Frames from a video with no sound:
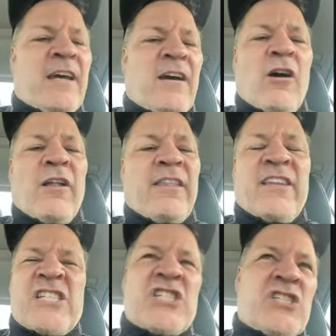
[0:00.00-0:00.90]
all in the
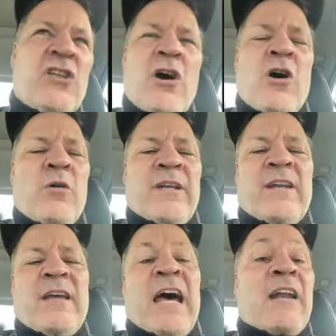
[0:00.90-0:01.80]
snow
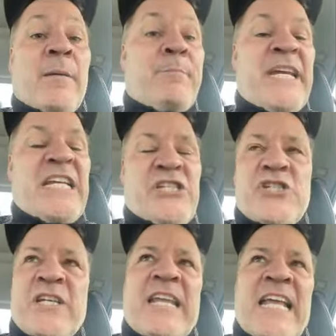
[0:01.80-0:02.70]
and on a beach
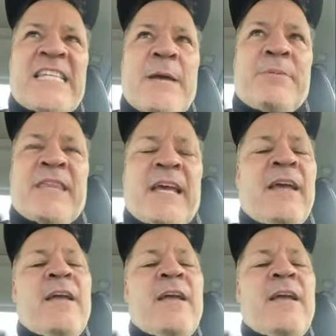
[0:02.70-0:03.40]
and that type of thing.